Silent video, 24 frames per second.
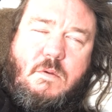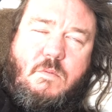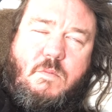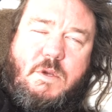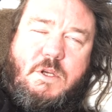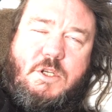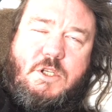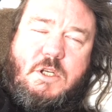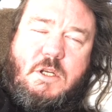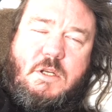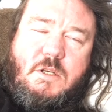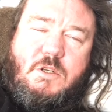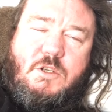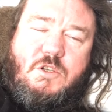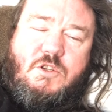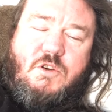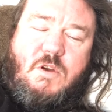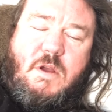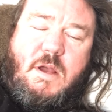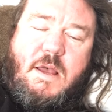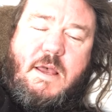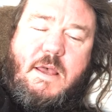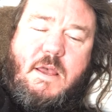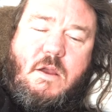we shouldn't
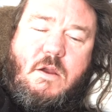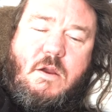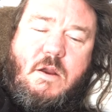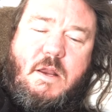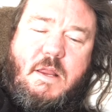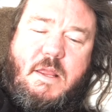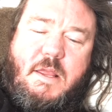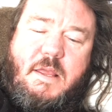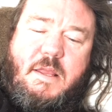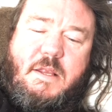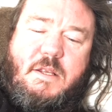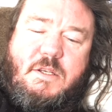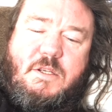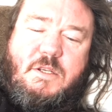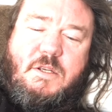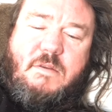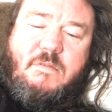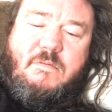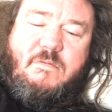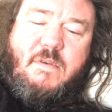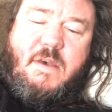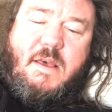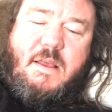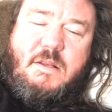try on each
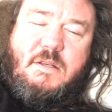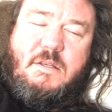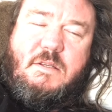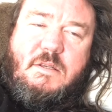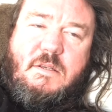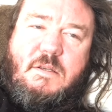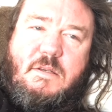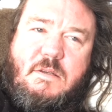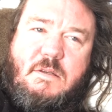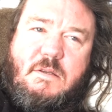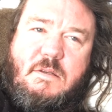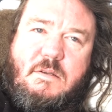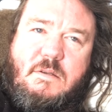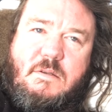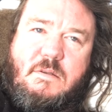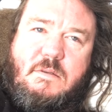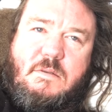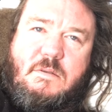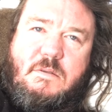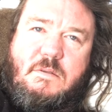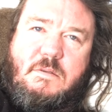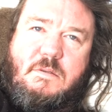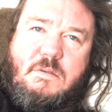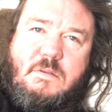event
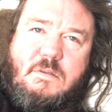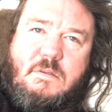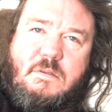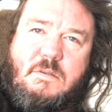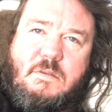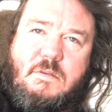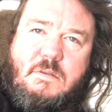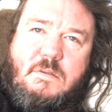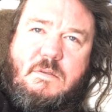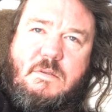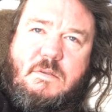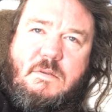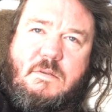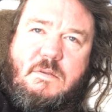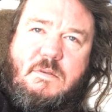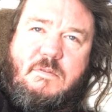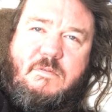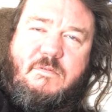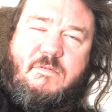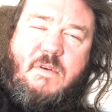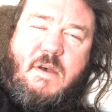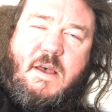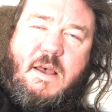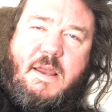to
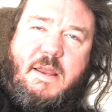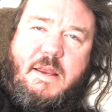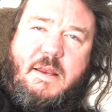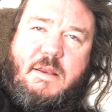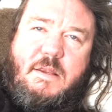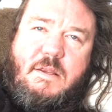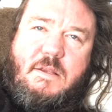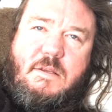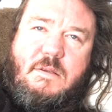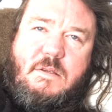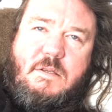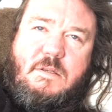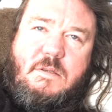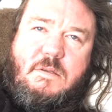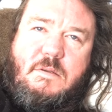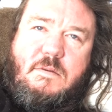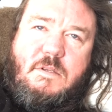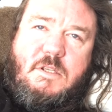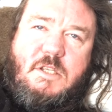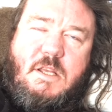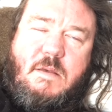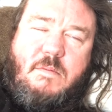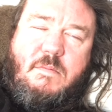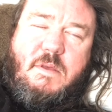find
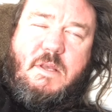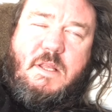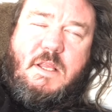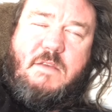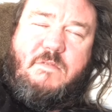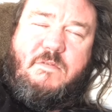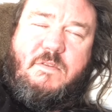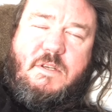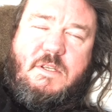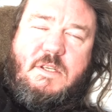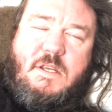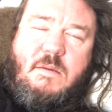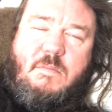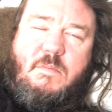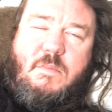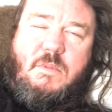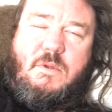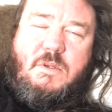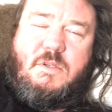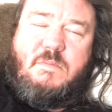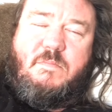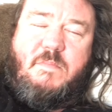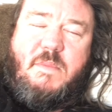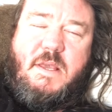something that
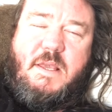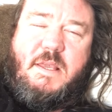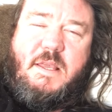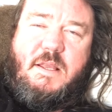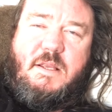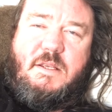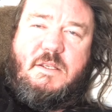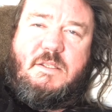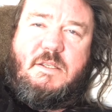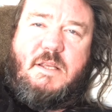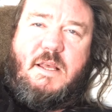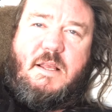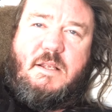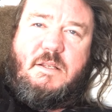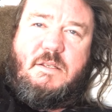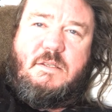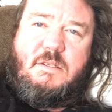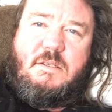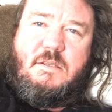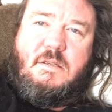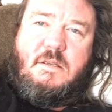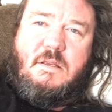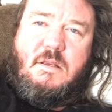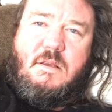resembles making
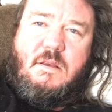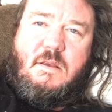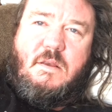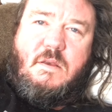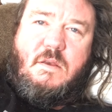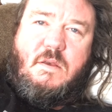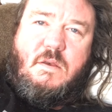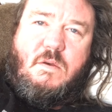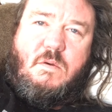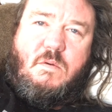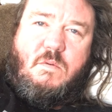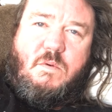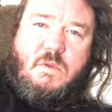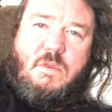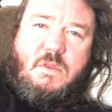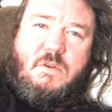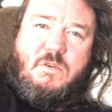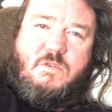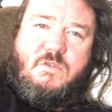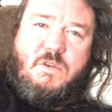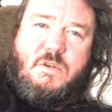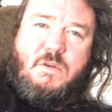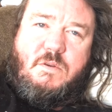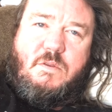sense with the
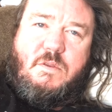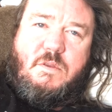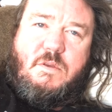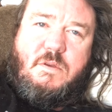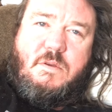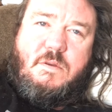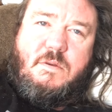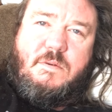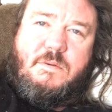truth.